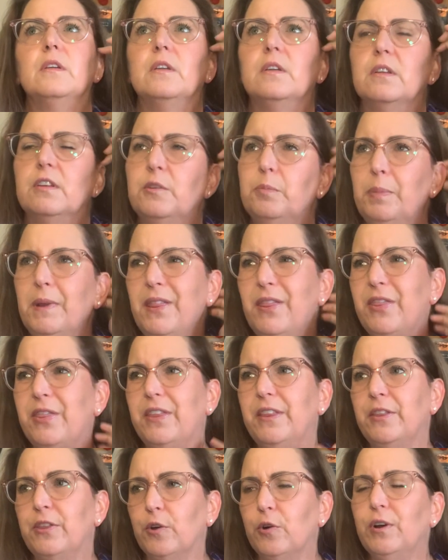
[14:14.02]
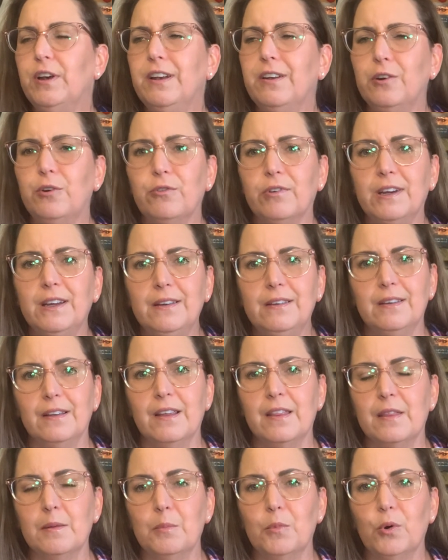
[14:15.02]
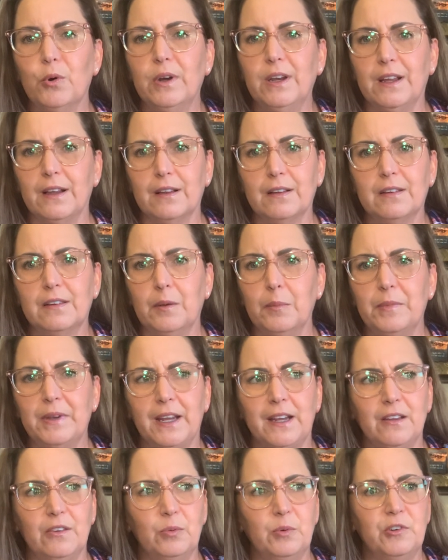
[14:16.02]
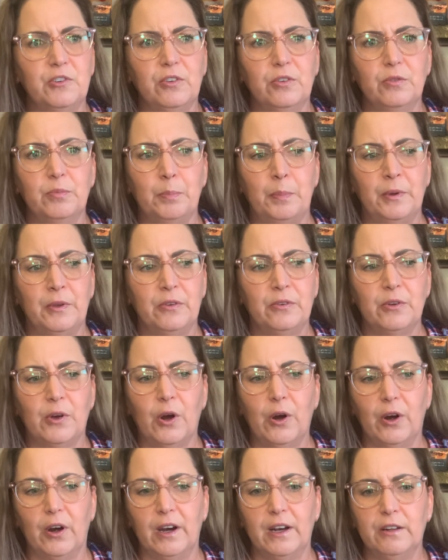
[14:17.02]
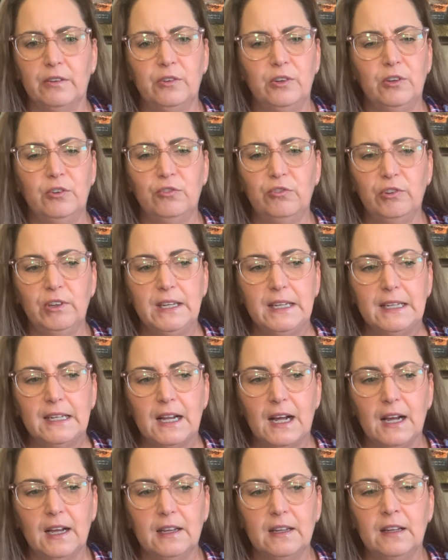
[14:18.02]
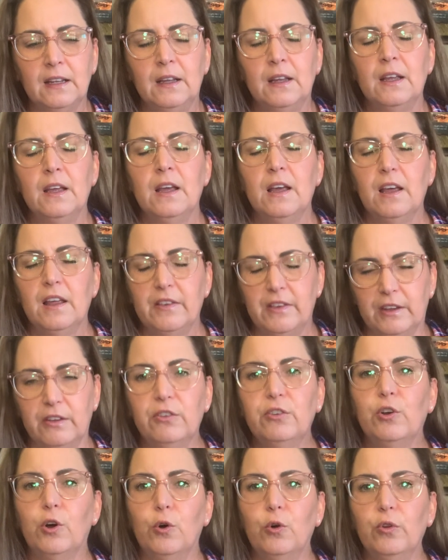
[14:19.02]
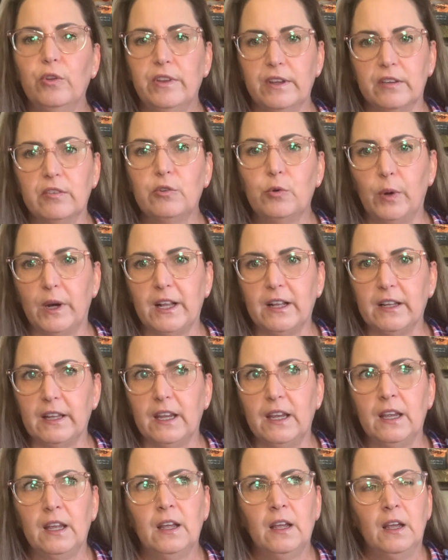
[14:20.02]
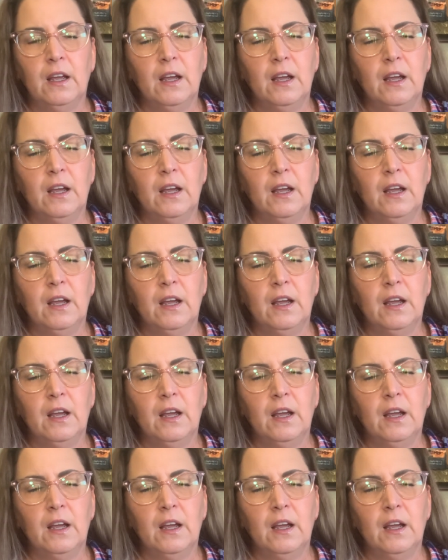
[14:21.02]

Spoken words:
It's been 30 degrees in the morning some days, which is bizarre. It's usually not this cold this quickly.